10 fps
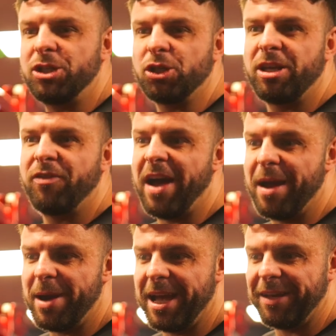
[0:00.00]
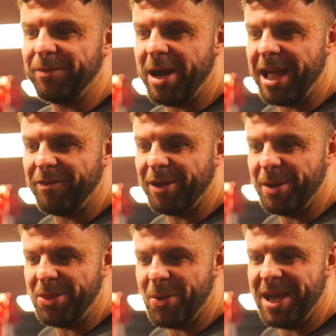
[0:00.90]
to justify why I've
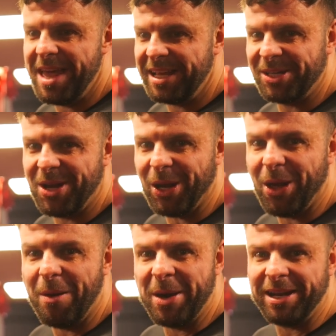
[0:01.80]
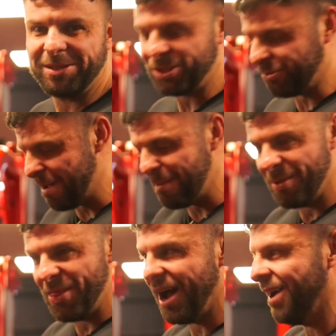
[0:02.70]
lowered the weight there to not a lot when I just
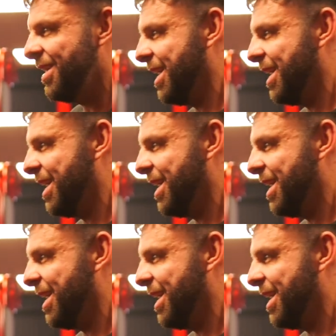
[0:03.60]
remembered that